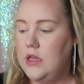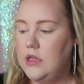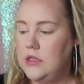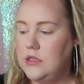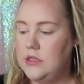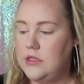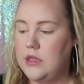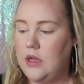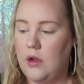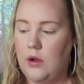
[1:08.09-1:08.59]

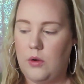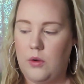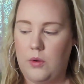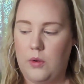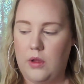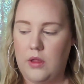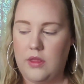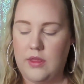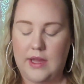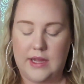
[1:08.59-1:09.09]

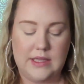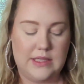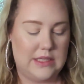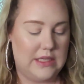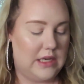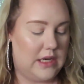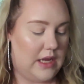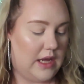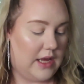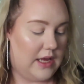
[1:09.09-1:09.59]
So that's
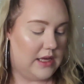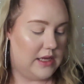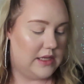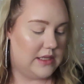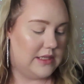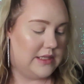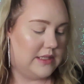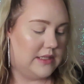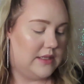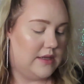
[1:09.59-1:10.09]

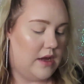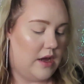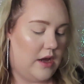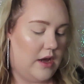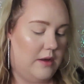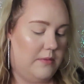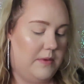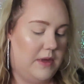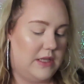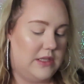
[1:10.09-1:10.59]
nice.
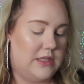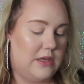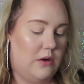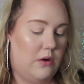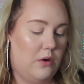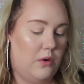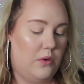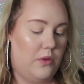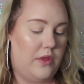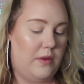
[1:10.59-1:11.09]

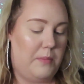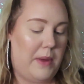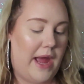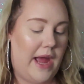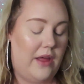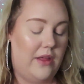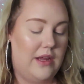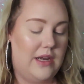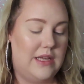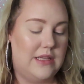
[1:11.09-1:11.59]
So the
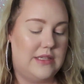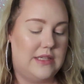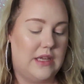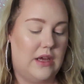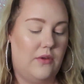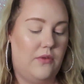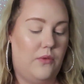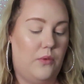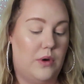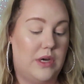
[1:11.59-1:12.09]
palette
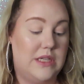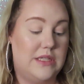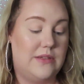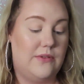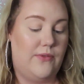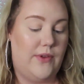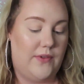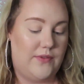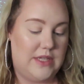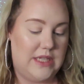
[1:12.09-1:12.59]
itself was
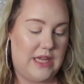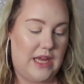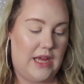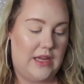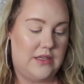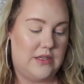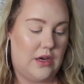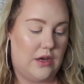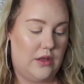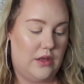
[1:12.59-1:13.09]

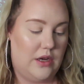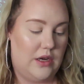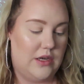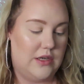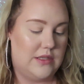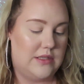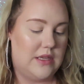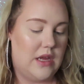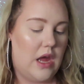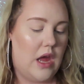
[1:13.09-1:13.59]

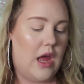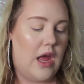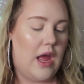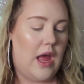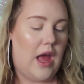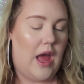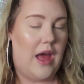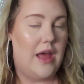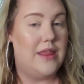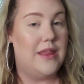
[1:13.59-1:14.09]
$58
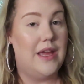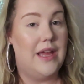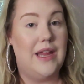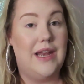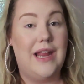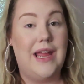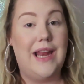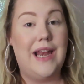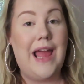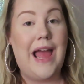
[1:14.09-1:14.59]
and then
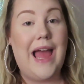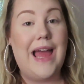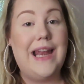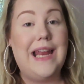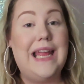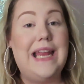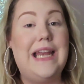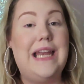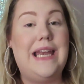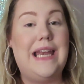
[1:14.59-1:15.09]
it
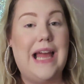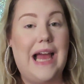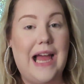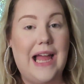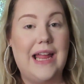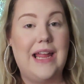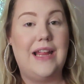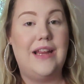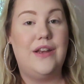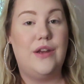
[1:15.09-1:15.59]
had
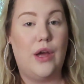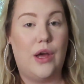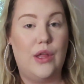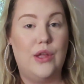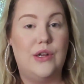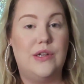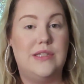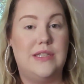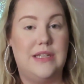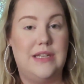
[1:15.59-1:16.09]

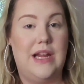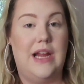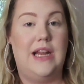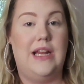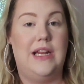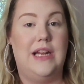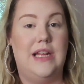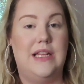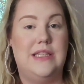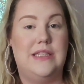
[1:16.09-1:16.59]

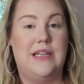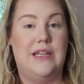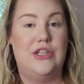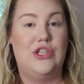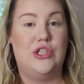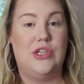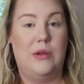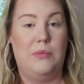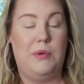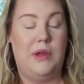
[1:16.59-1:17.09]
$9.99
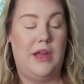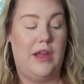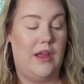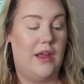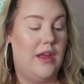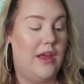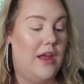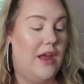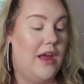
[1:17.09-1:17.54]
shipping.